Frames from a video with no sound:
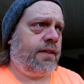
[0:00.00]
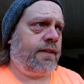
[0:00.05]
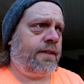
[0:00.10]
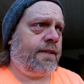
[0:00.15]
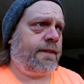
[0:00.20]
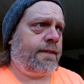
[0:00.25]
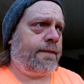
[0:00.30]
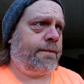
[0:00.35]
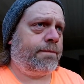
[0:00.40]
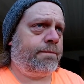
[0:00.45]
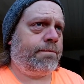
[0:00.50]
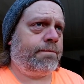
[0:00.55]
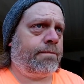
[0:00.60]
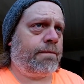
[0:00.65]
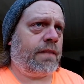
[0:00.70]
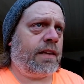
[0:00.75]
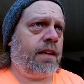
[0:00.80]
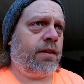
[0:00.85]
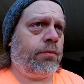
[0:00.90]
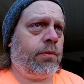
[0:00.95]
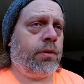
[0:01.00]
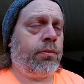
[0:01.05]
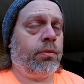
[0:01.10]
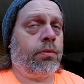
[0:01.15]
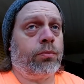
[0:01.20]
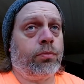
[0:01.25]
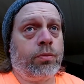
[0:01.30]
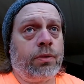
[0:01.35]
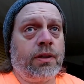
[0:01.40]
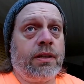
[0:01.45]
And we were
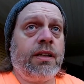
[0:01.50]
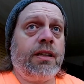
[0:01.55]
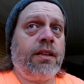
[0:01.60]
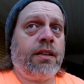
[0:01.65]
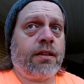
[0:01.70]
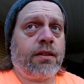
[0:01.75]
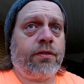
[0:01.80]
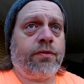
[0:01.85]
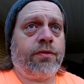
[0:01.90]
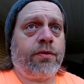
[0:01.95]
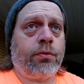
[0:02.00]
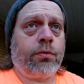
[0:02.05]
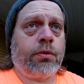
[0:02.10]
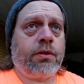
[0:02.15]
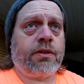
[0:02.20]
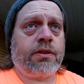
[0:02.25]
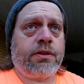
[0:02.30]
really looking forward